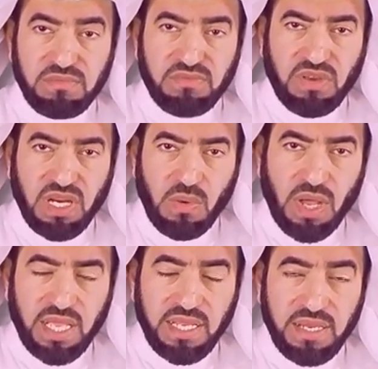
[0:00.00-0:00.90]
For a
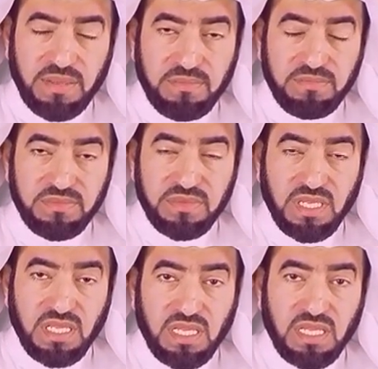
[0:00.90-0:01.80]
while,
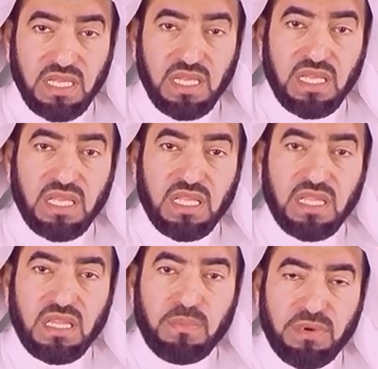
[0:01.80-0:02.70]

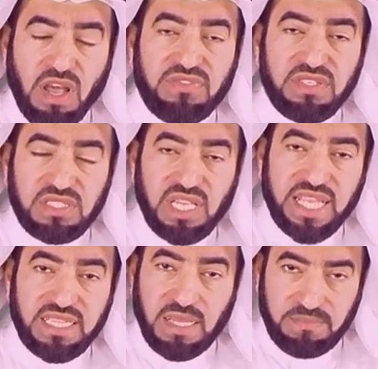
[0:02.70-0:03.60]
the prophets
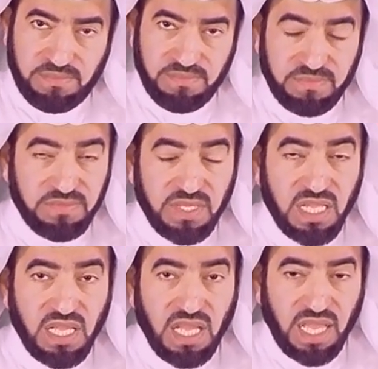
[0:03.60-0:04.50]
led them,
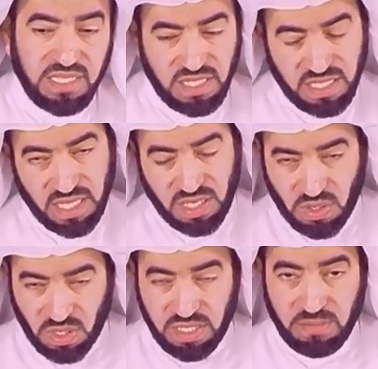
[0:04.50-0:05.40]
and they
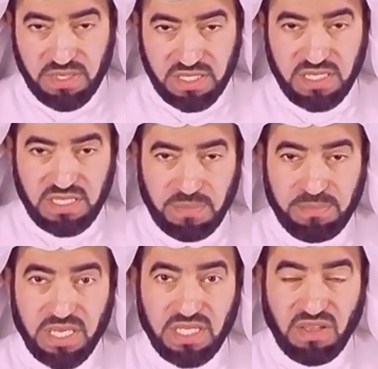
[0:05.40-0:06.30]
called them, this is the
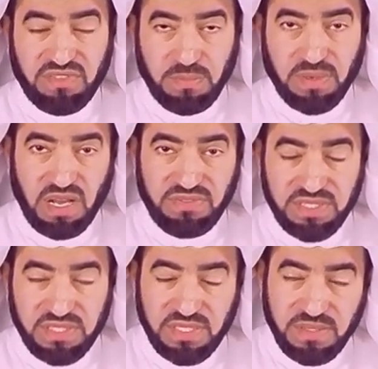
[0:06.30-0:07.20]
period of the
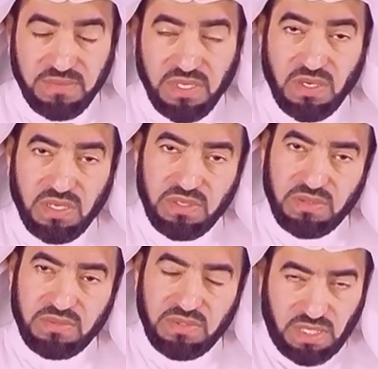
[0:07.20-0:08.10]
prophets.
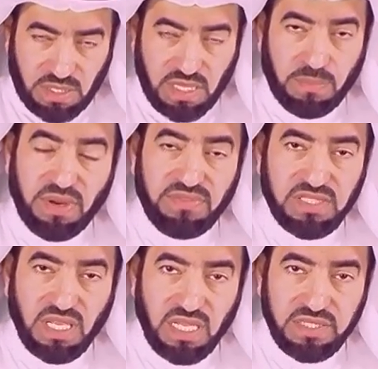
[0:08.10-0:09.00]
The, the Prophet
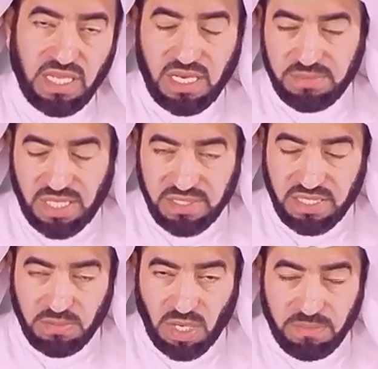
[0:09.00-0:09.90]
Sallallahu Alaihi Wasallam tells
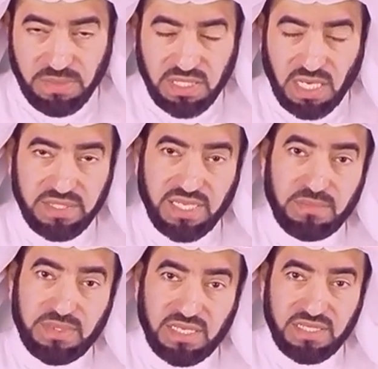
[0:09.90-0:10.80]
us, Muhammad Sallallahu Alaihi
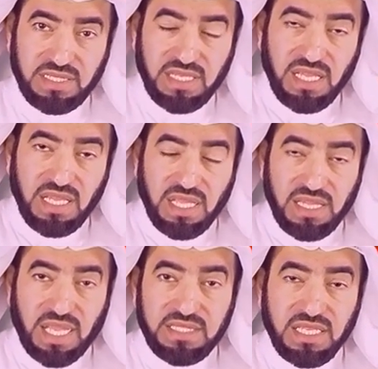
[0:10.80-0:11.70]
Wasallam tells us,
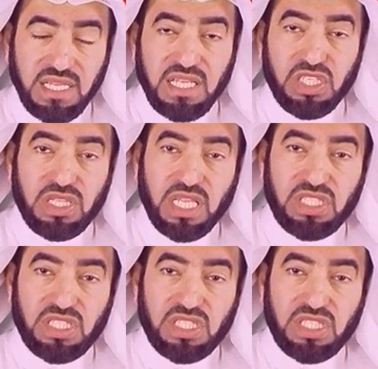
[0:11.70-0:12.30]
that the